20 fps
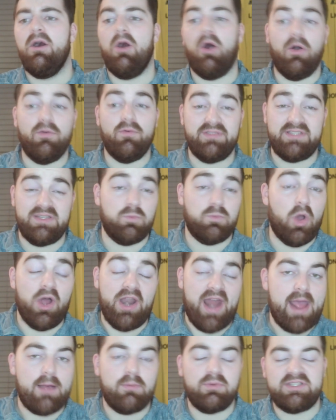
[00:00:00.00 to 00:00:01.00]
Obviously, weren't
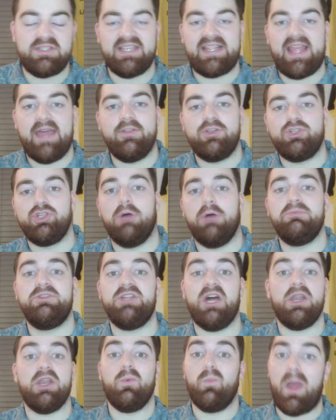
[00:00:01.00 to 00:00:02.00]
able to get the job
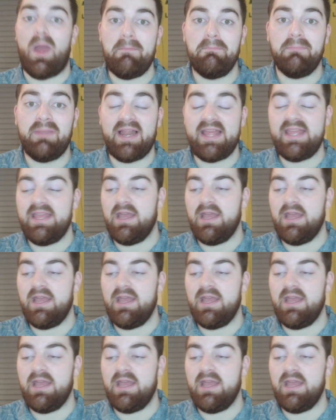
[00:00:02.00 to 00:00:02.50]
done at Wembley.